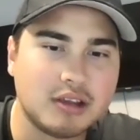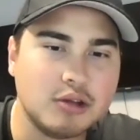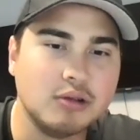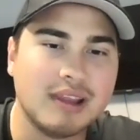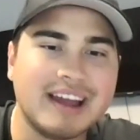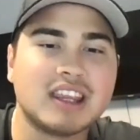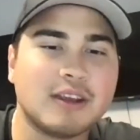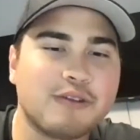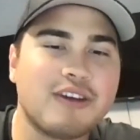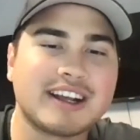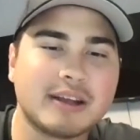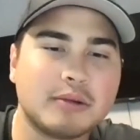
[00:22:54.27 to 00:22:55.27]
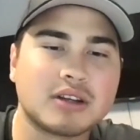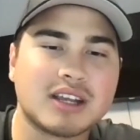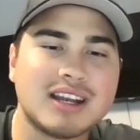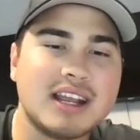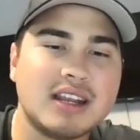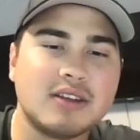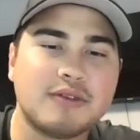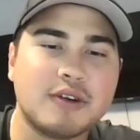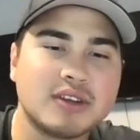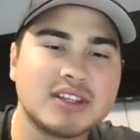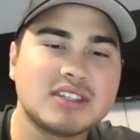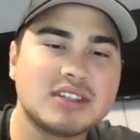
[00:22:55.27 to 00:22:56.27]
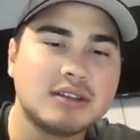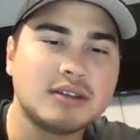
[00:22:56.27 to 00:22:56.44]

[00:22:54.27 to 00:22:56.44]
You like the fact that we're Canadian focused.